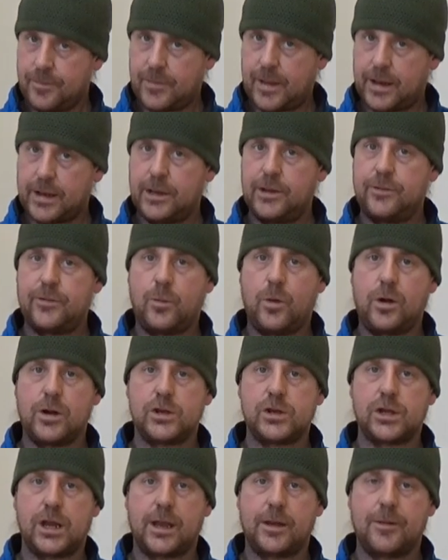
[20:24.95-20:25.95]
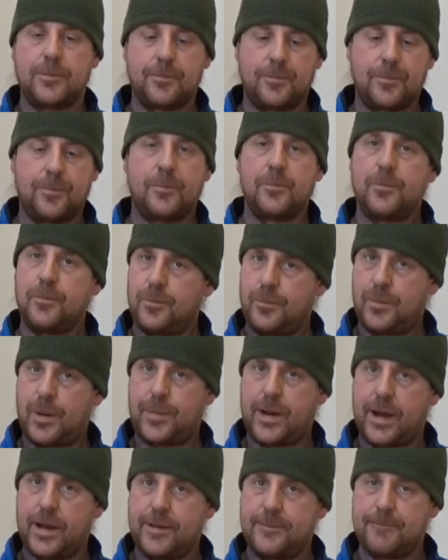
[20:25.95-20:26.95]
Thank you for watching.
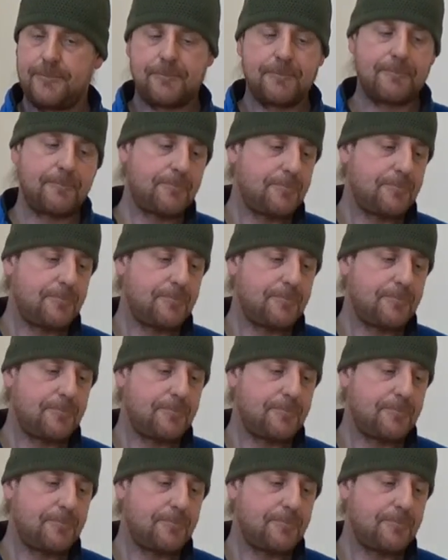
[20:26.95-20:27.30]
Bye bye.